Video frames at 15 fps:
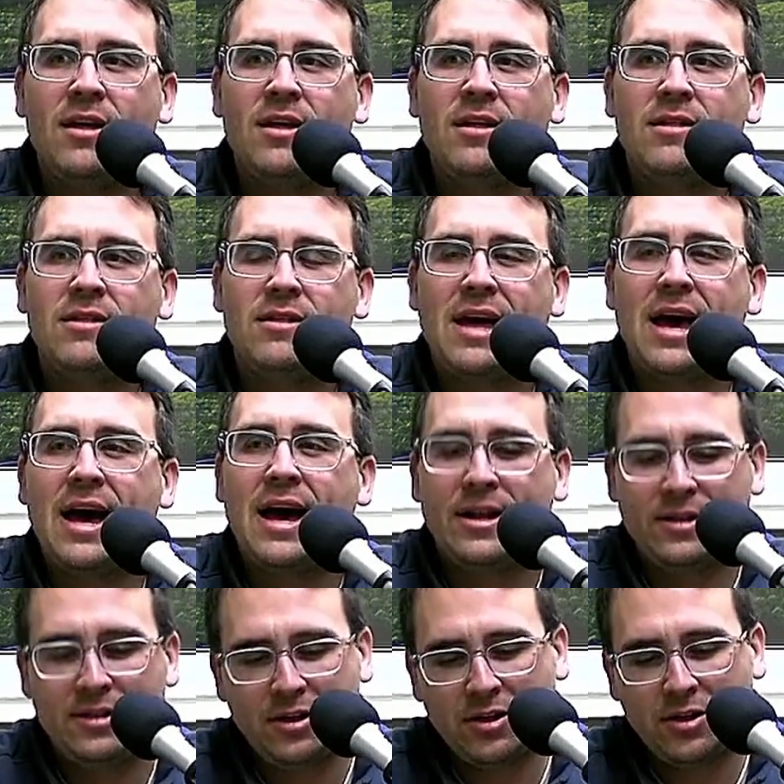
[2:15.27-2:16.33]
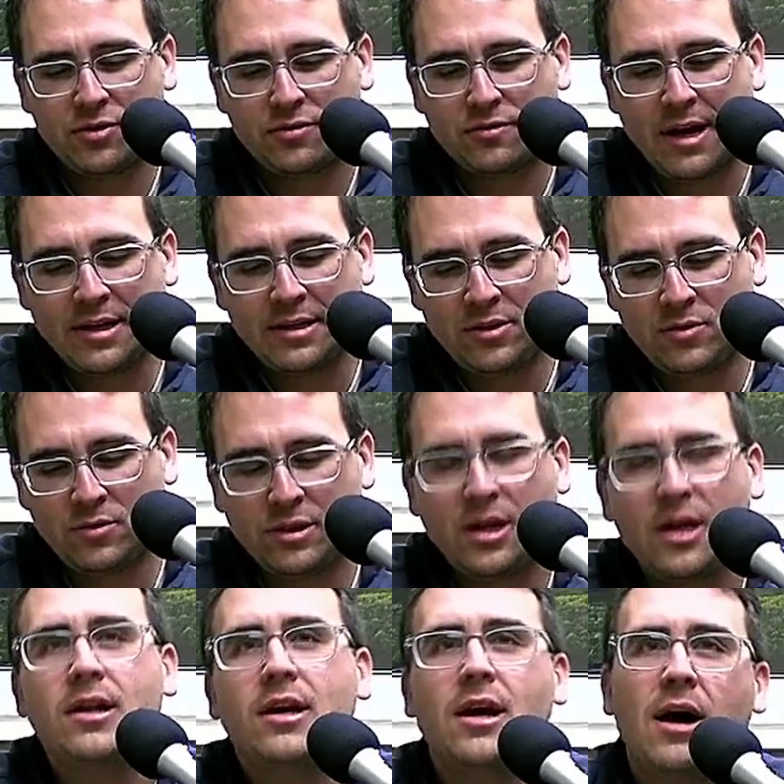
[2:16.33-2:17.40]
that Christ was
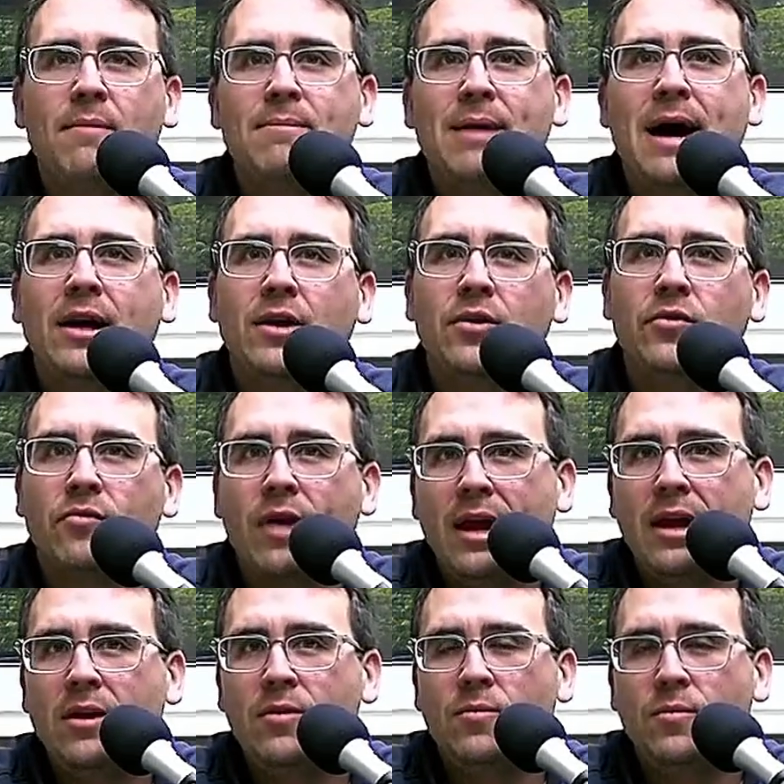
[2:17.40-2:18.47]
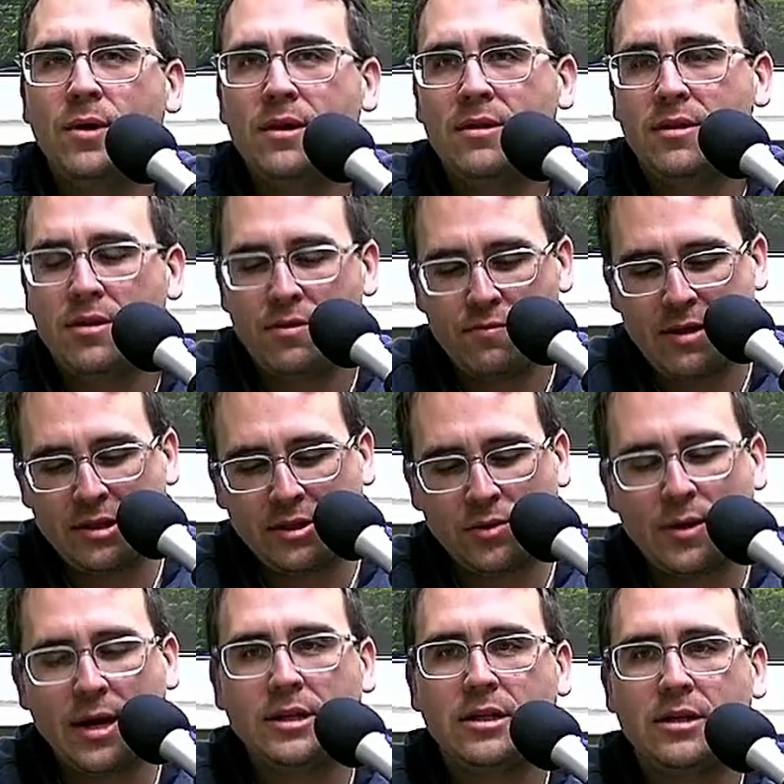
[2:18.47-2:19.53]
going to come back and reign with the
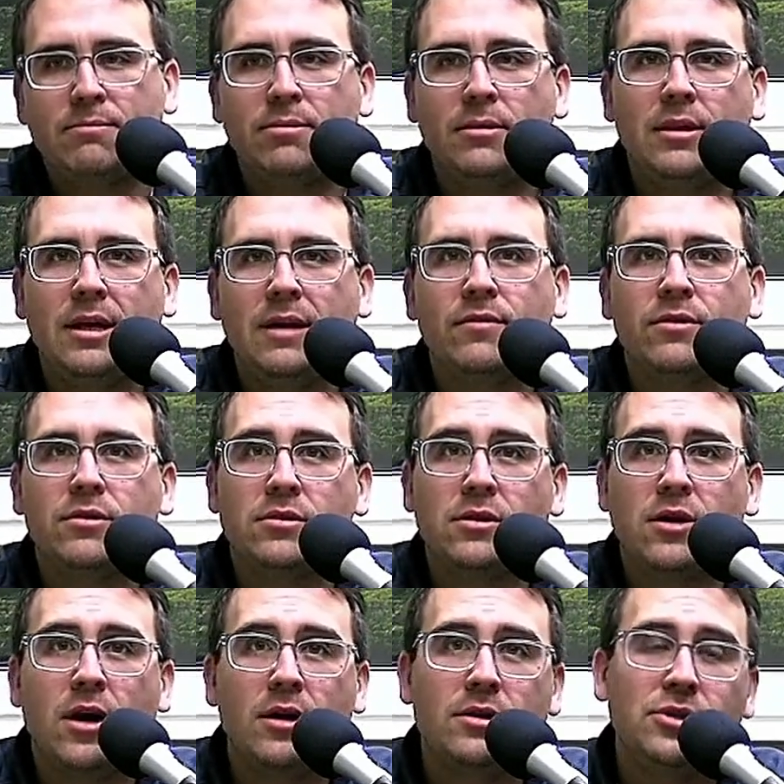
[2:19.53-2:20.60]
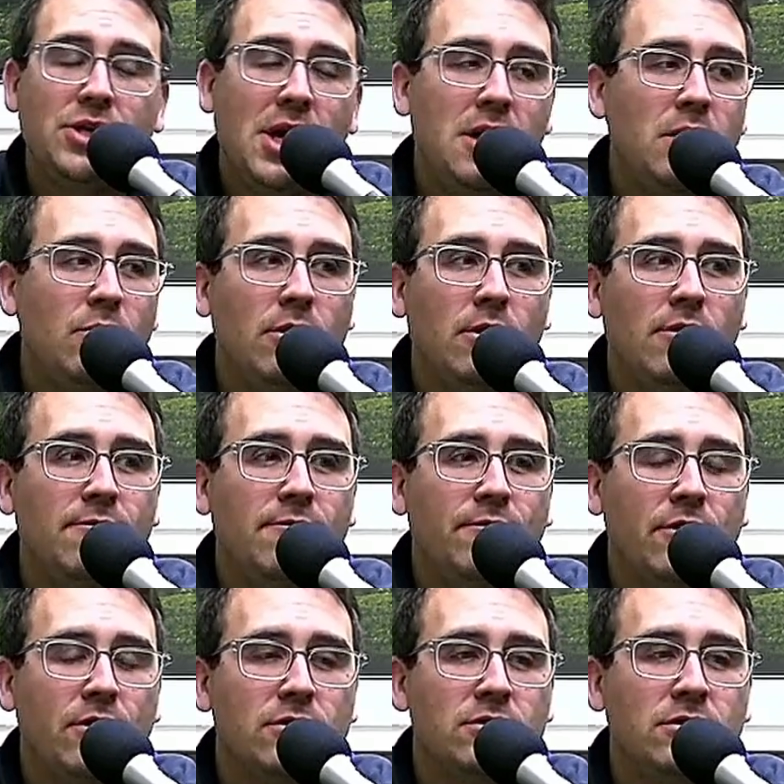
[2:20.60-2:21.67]
resurrected believers on January
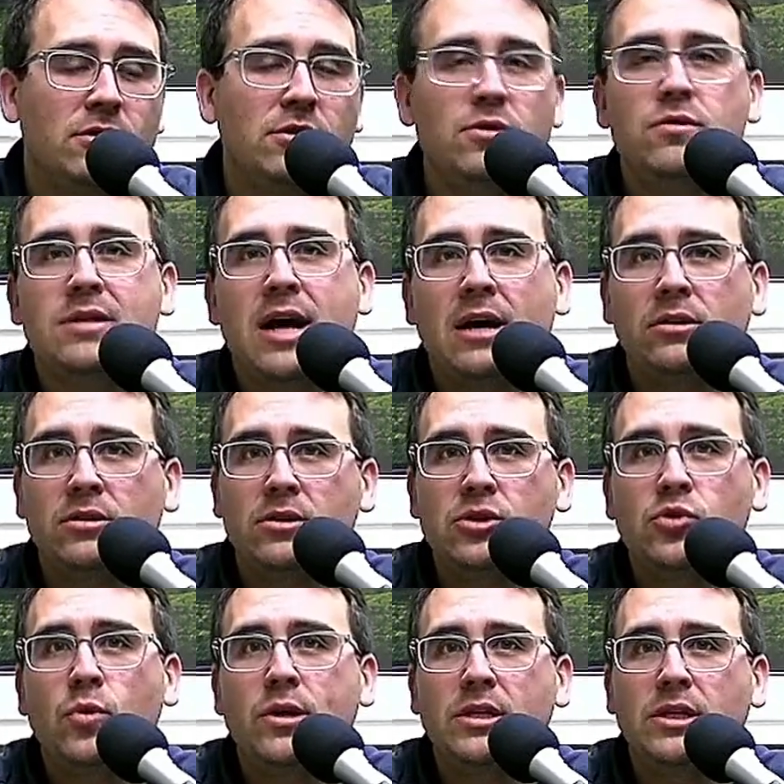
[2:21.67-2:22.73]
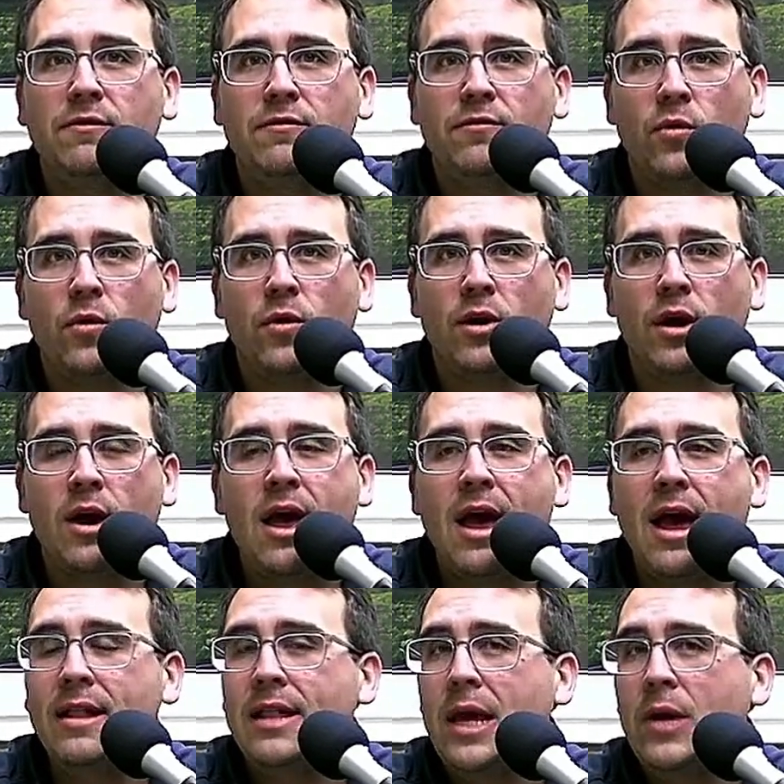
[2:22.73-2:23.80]
first, two thousand twenty-four,
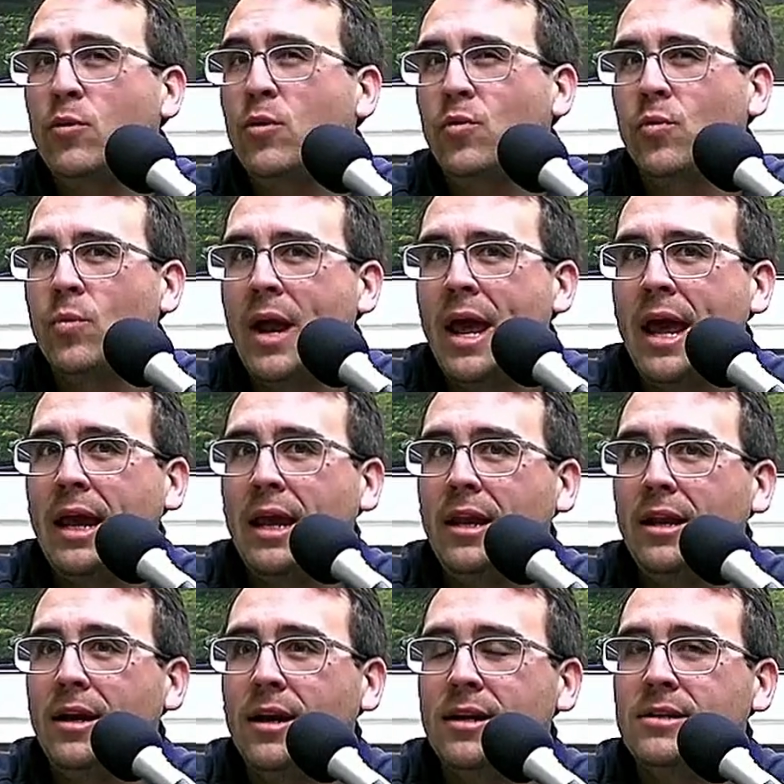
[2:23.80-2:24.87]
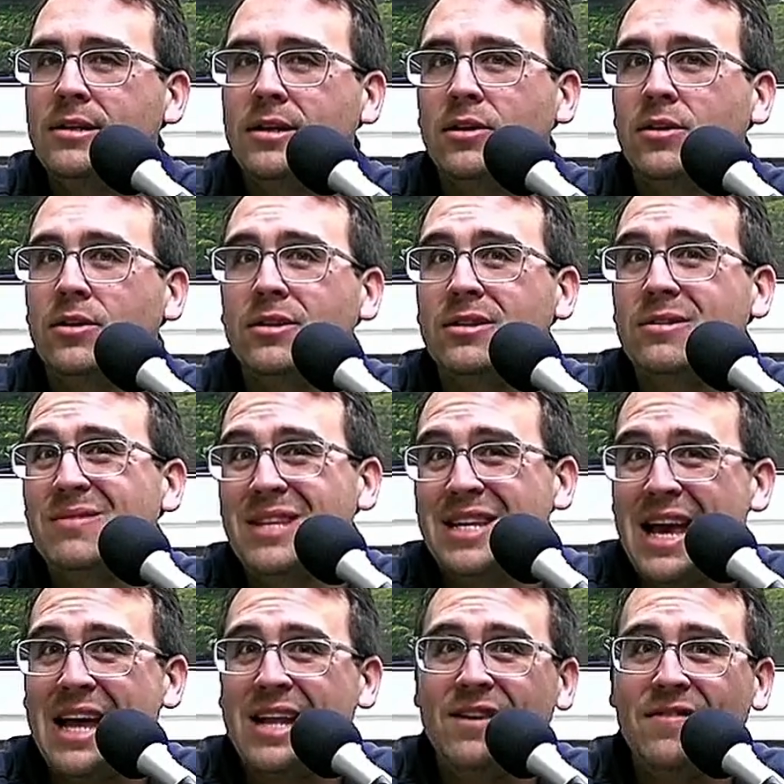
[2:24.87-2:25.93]
and they will reign until
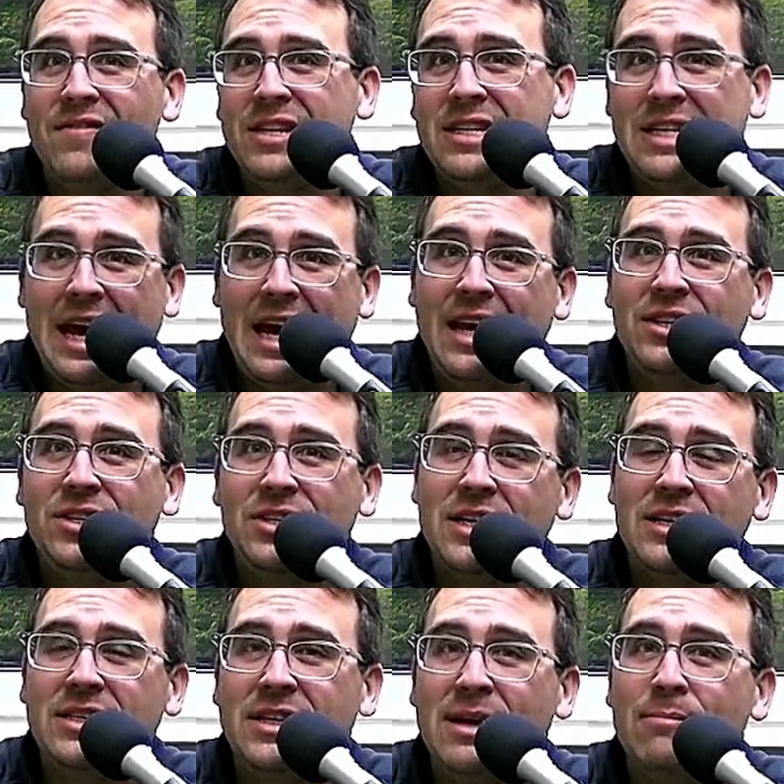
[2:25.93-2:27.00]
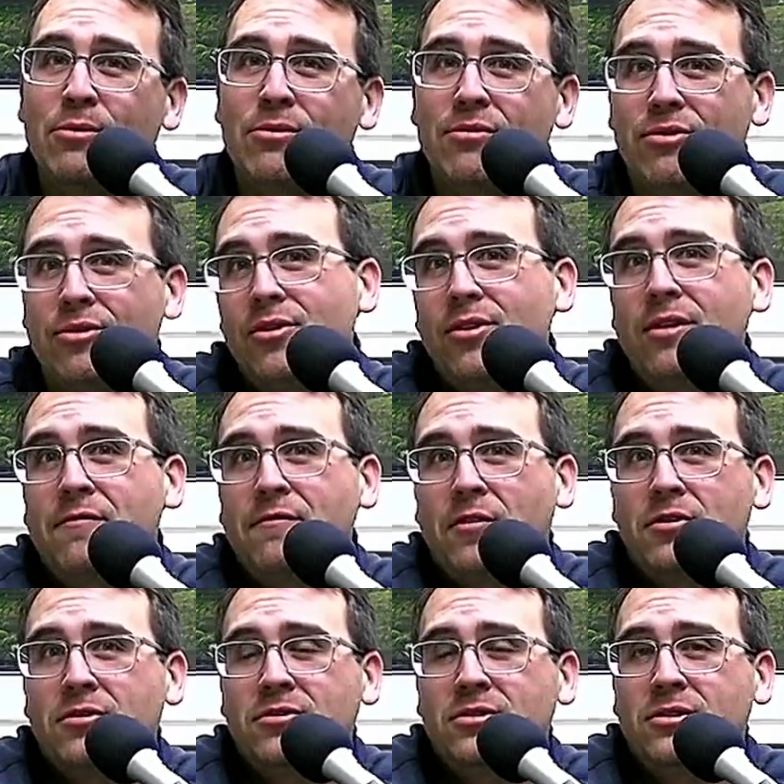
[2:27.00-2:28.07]
the end of the day, December
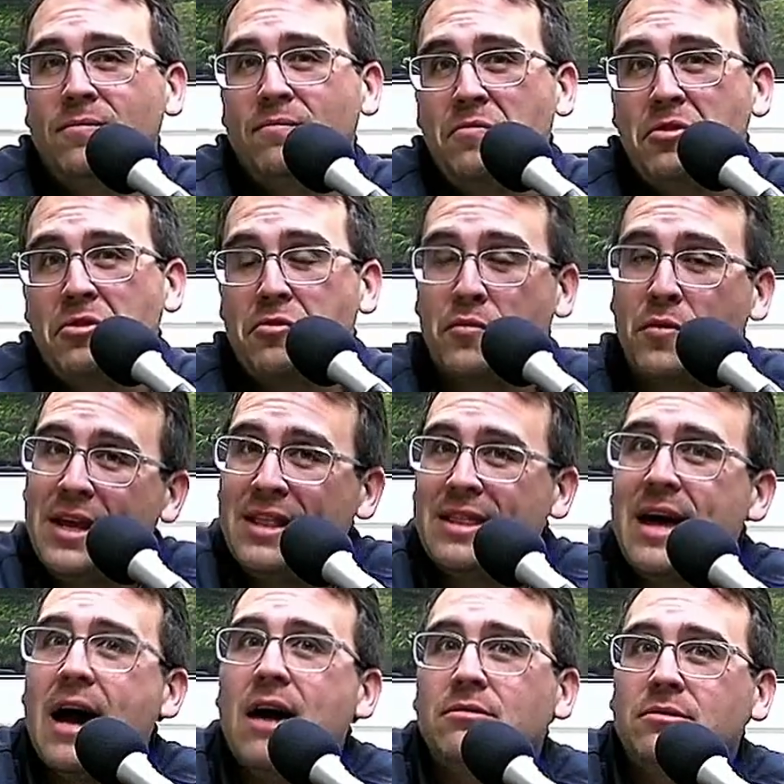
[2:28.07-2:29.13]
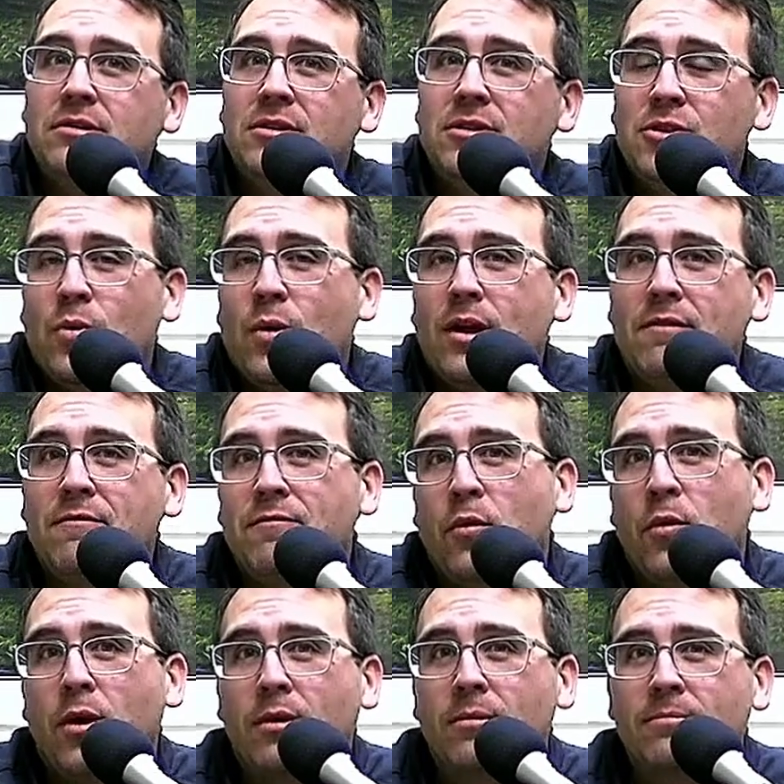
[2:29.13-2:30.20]
thirty-first, three thousand twenty-four.